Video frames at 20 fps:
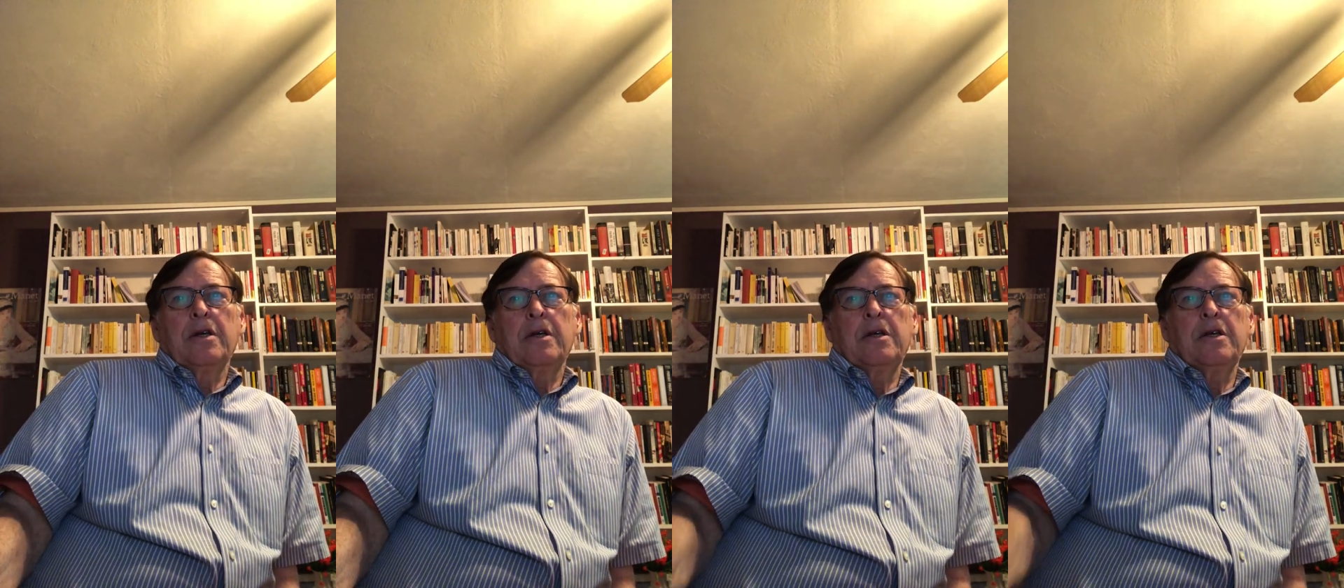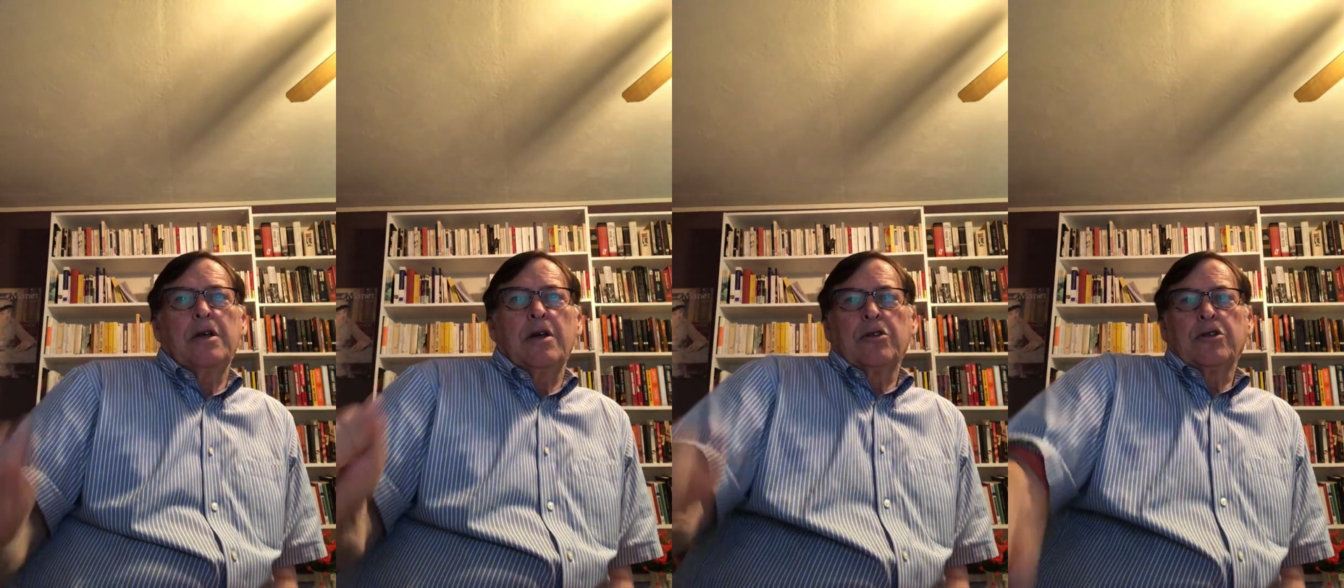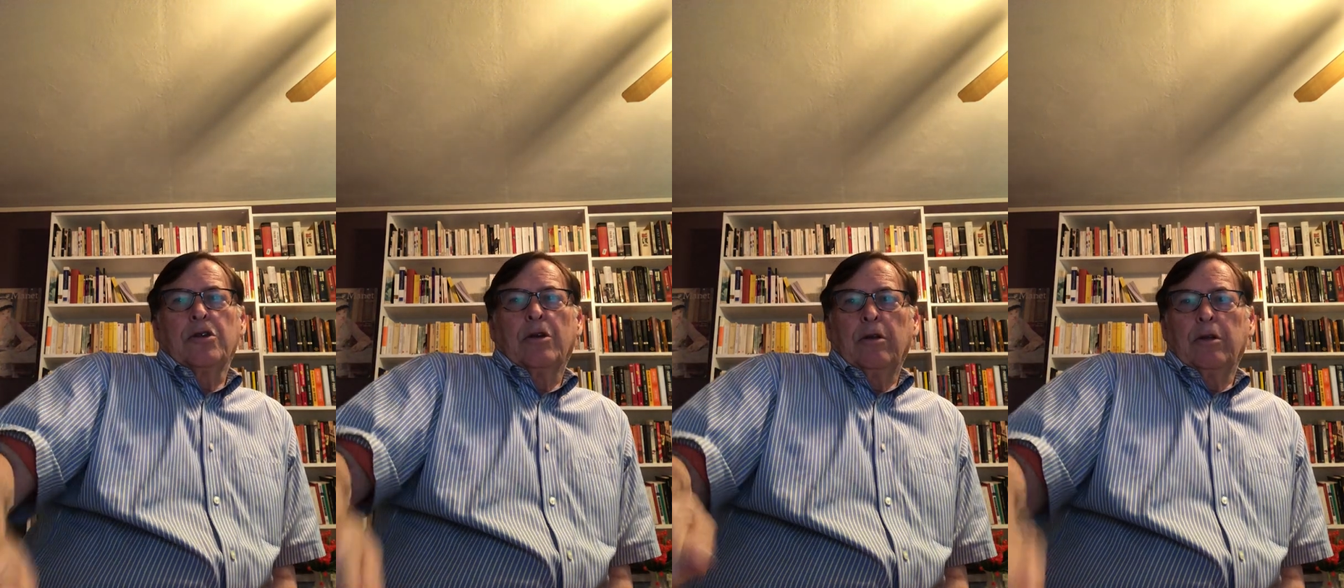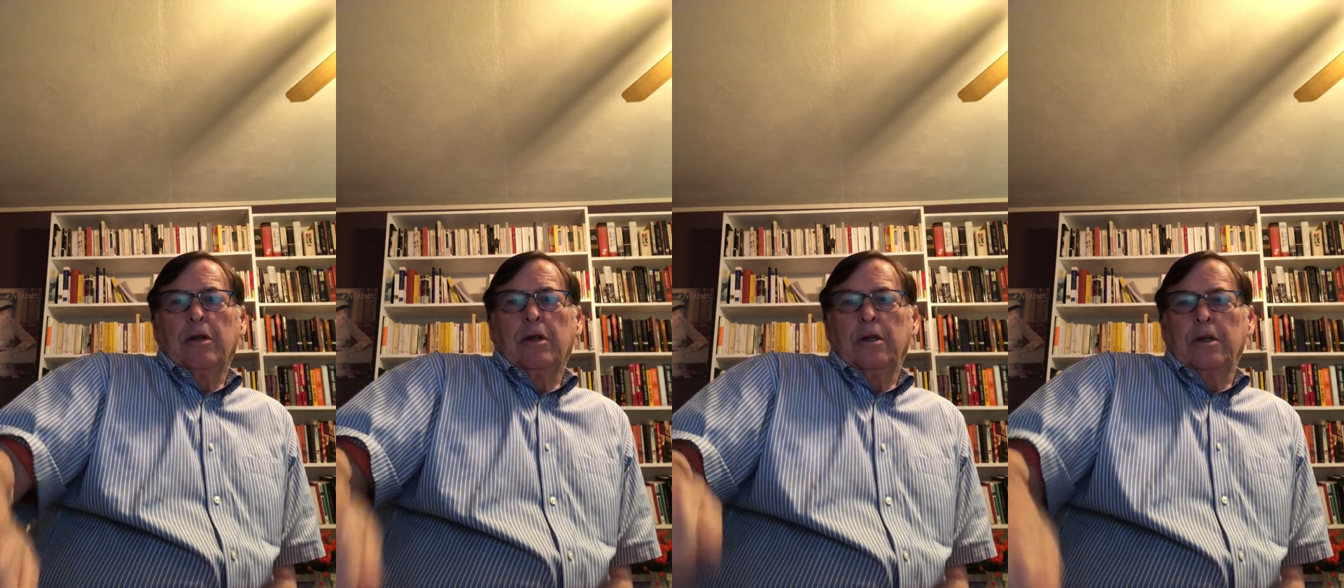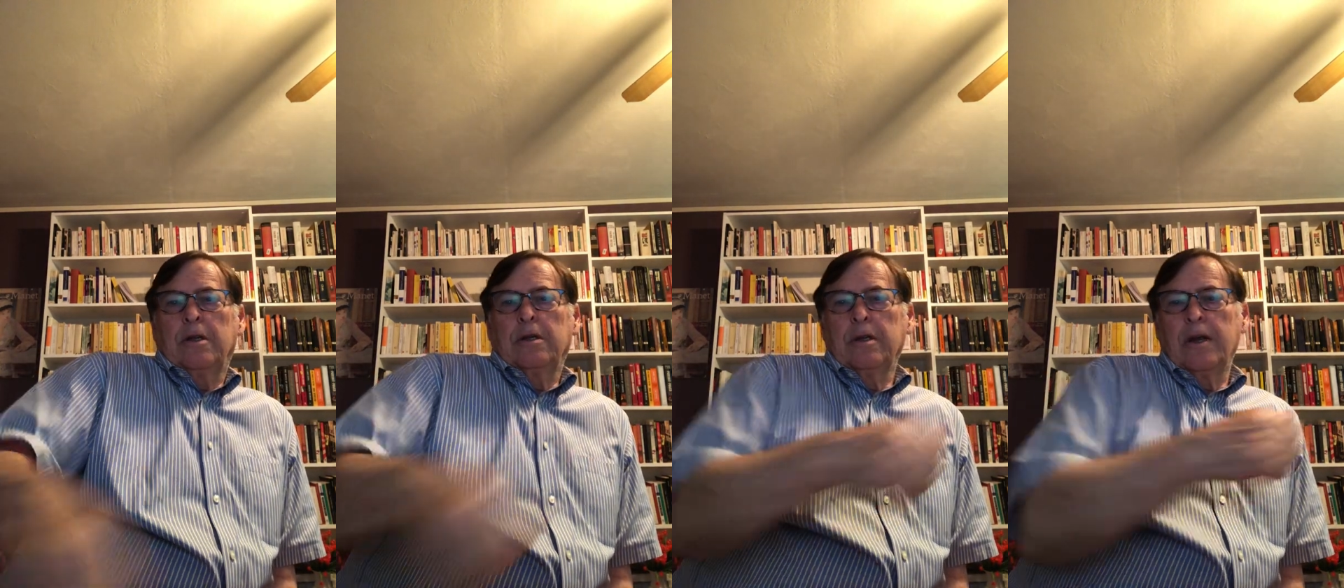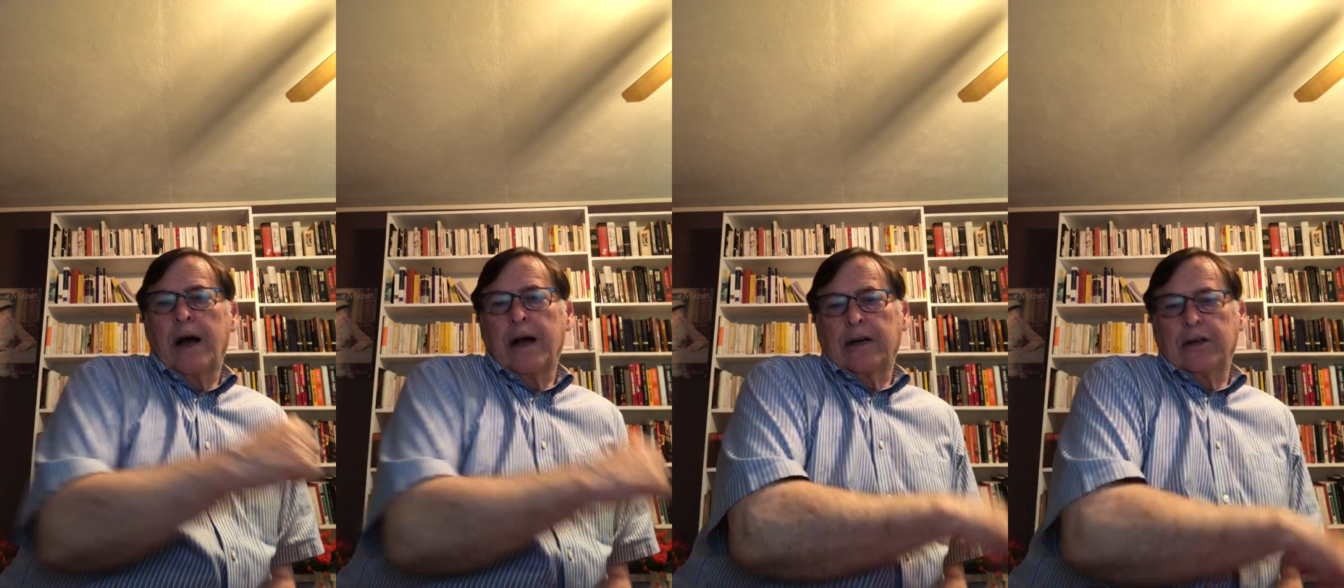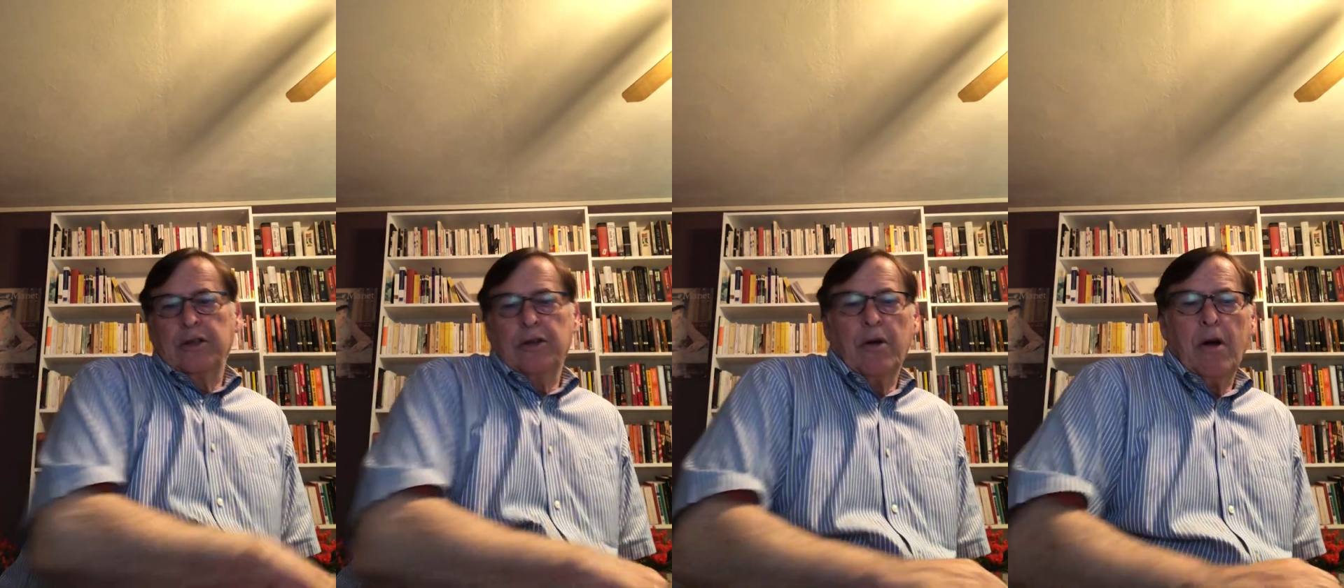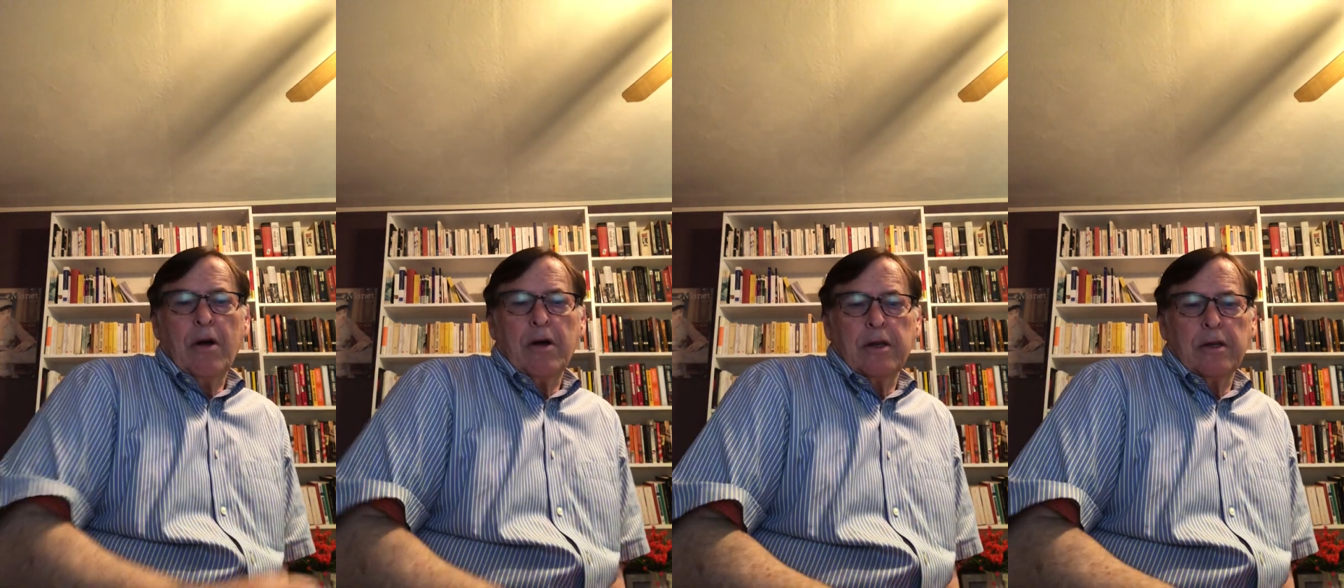you know, she'll knock on
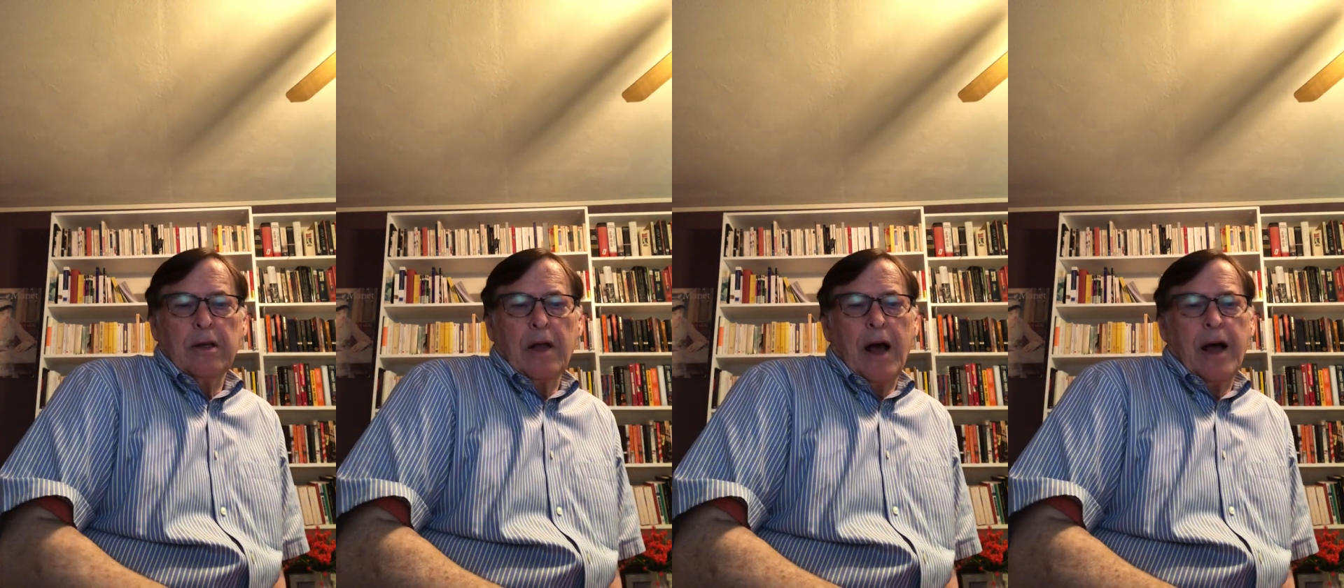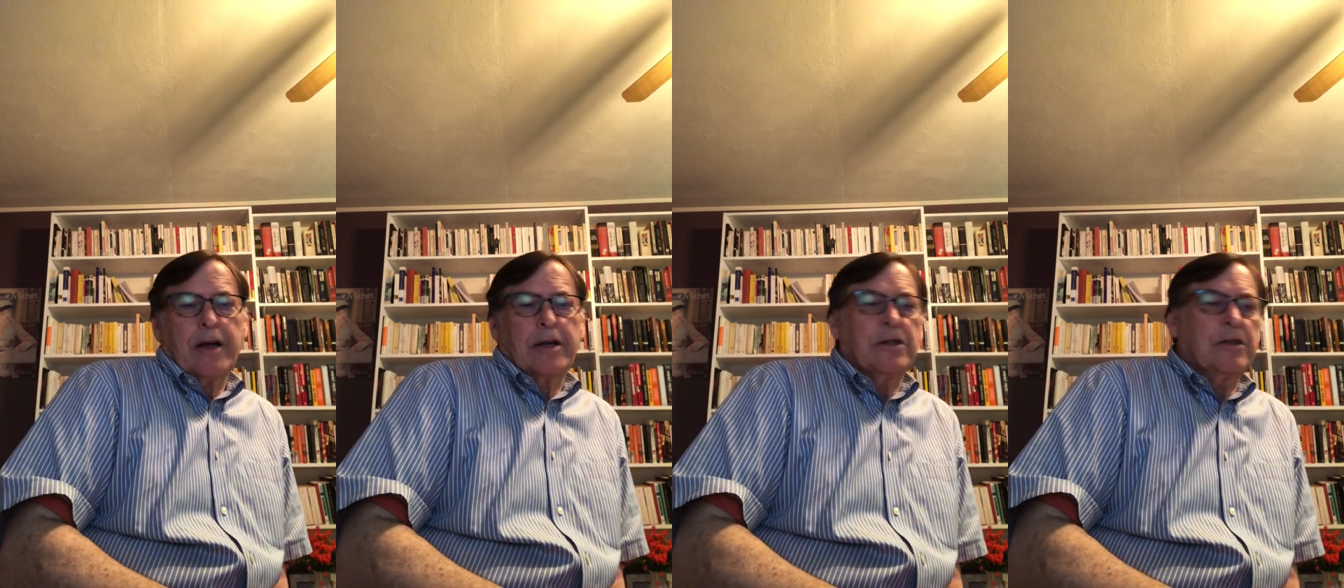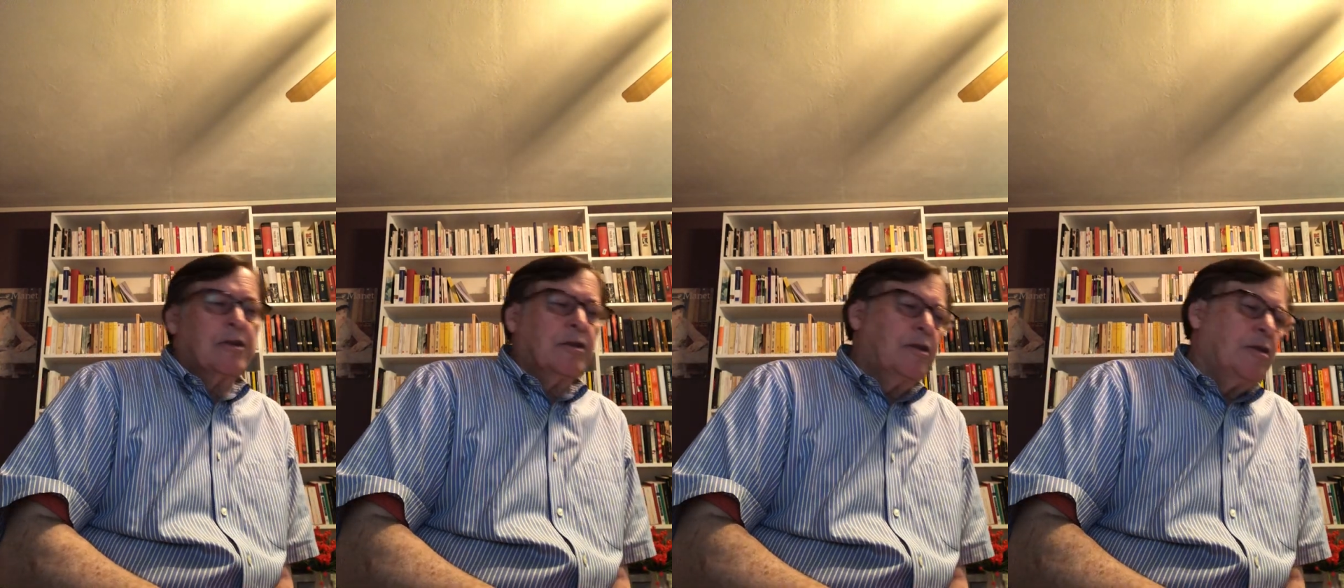your